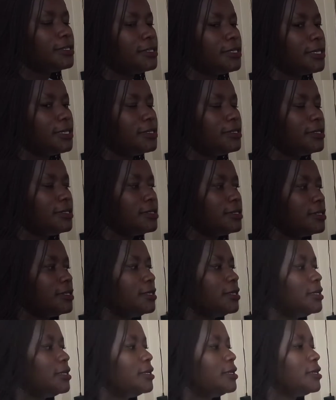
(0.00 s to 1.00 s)
tens?
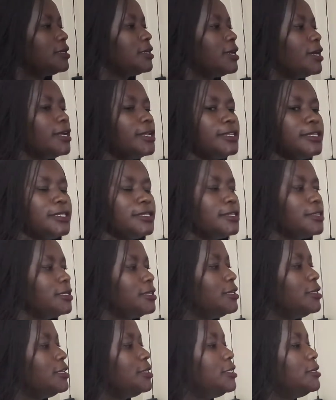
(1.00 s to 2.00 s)
Girls,
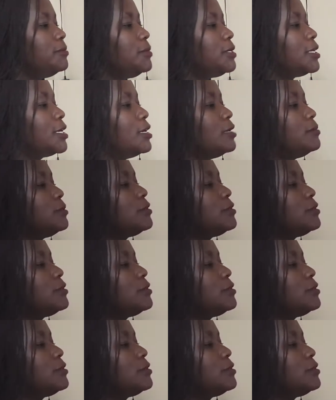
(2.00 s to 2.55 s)
it becomes